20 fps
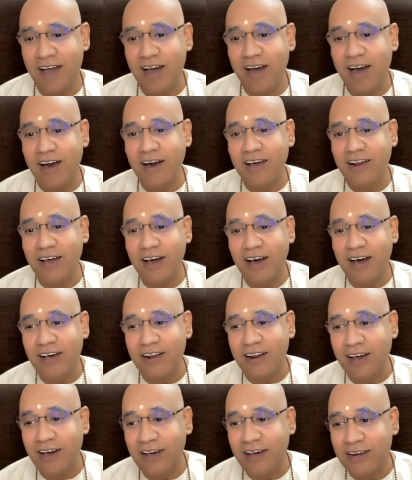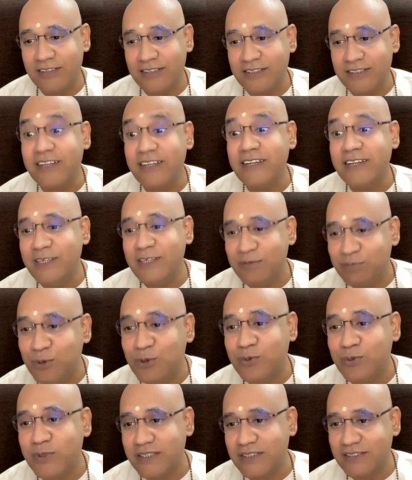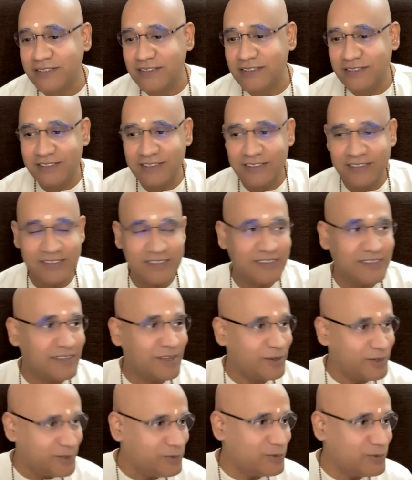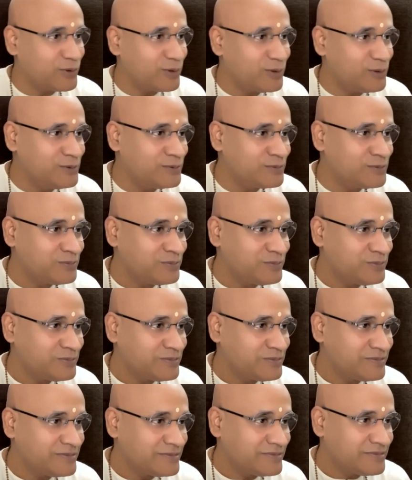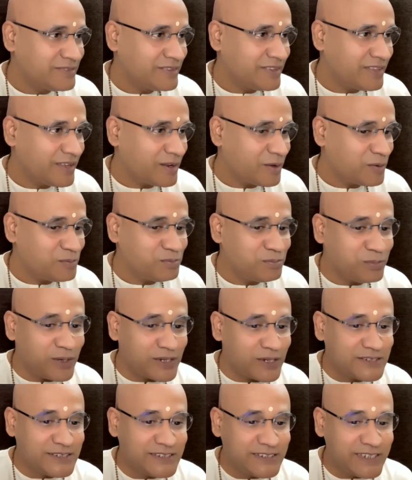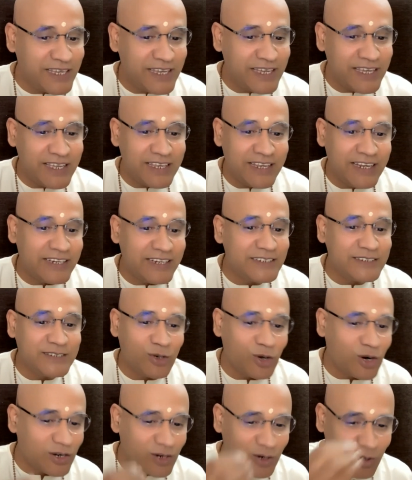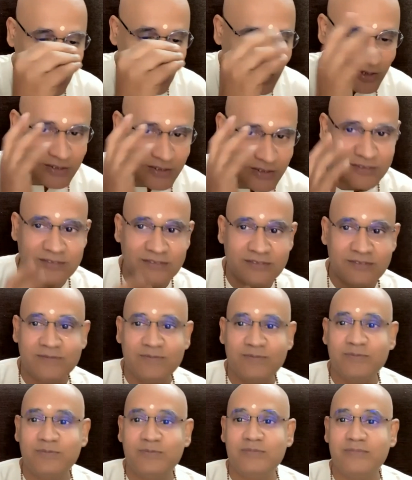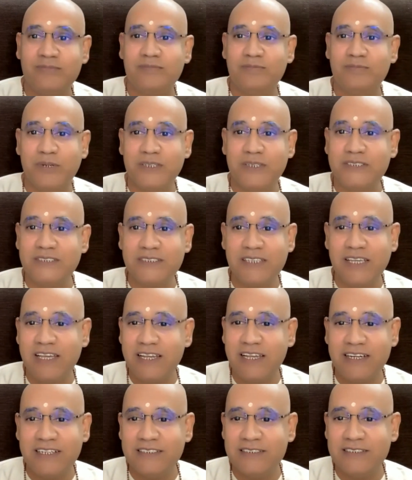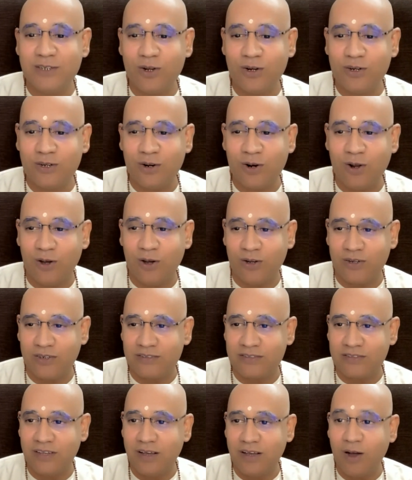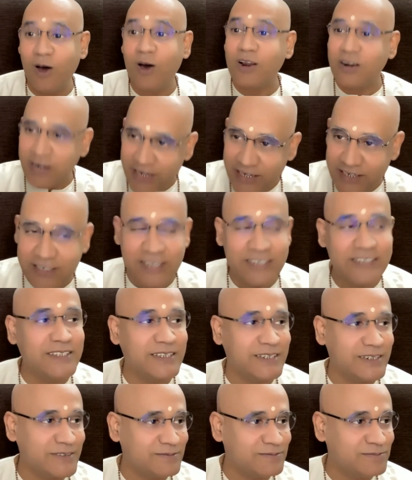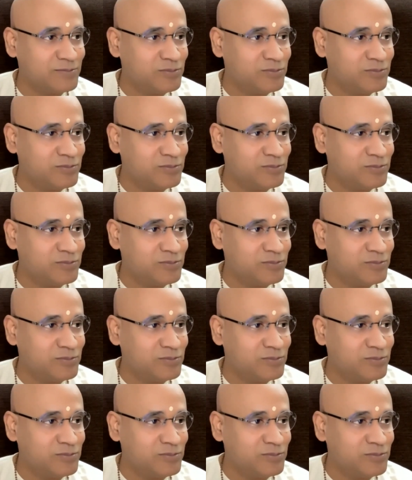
RRR 3D movie. Are you able to follow? Per se, it is not wrong. Per se, it is not wrong or right either.